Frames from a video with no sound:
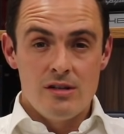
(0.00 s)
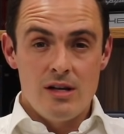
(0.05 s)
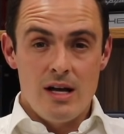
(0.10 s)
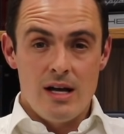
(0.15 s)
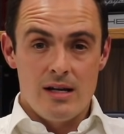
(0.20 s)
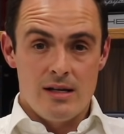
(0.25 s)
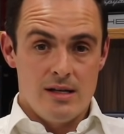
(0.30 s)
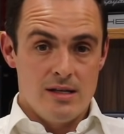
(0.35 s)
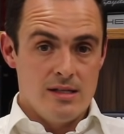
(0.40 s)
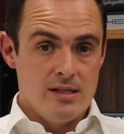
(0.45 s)

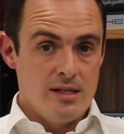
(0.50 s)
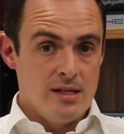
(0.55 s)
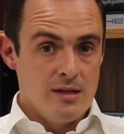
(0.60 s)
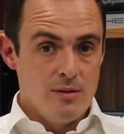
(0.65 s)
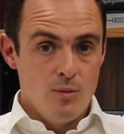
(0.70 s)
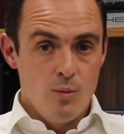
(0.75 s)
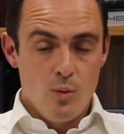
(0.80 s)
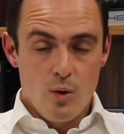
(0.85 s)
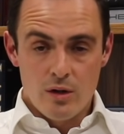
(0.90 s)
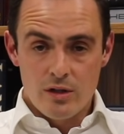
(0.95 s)
and I
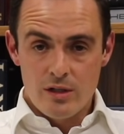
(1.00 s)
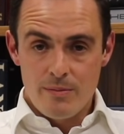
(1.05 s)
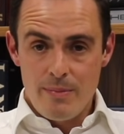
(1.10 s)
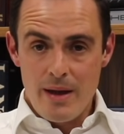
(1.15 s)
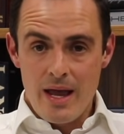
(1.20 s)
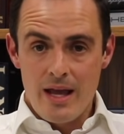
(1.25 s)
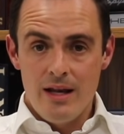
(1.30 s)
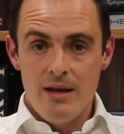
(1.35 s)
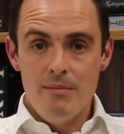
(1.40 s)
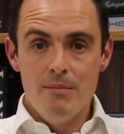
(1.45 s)
didn't want to
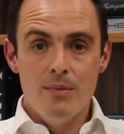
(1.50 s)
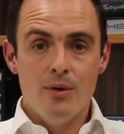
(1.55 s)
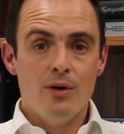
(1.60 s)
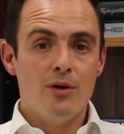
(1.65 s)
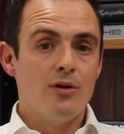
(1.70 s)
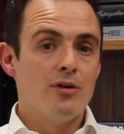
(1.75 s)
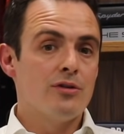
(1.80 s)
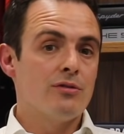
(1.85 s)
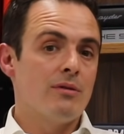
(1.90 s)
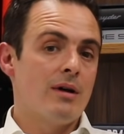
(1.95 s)
pay any
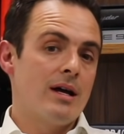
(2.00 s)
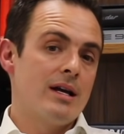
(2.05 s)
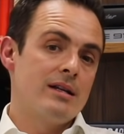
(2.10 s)
more,